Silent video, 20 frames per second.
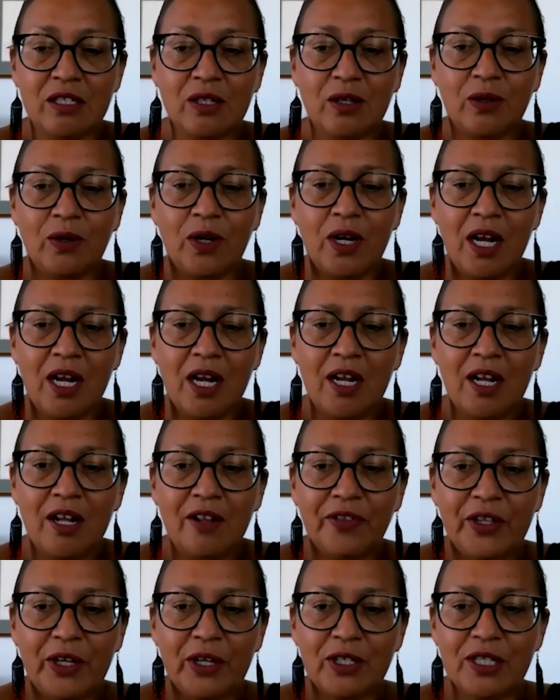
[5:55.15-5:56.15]
So
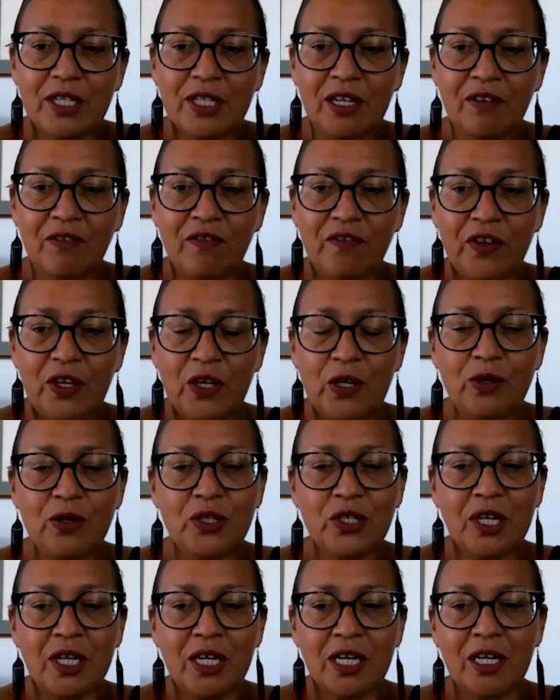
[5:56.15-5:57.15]
there's
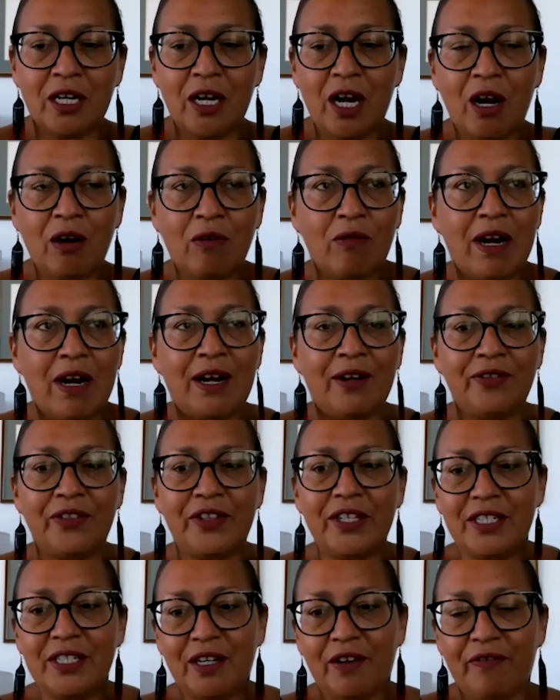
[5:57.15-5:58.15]
confusion around
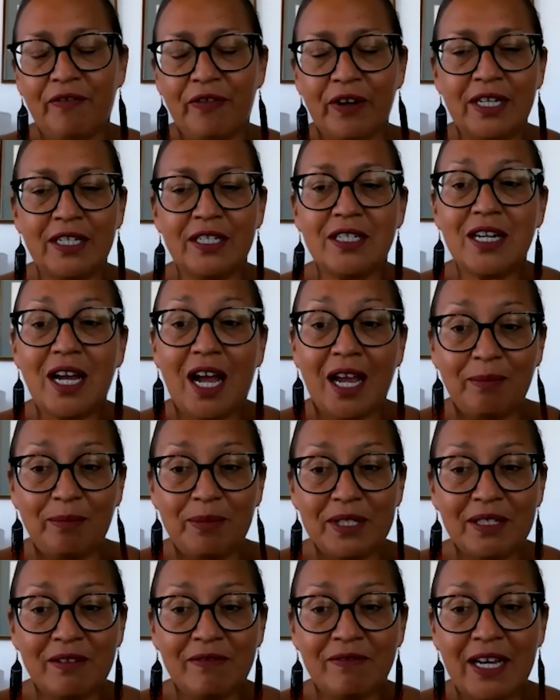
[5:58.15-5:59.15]
the different
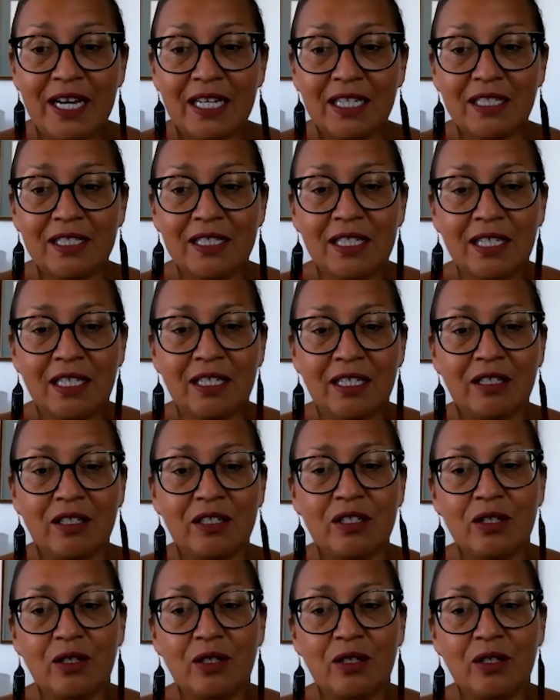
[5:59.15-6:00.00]
types of vaccines.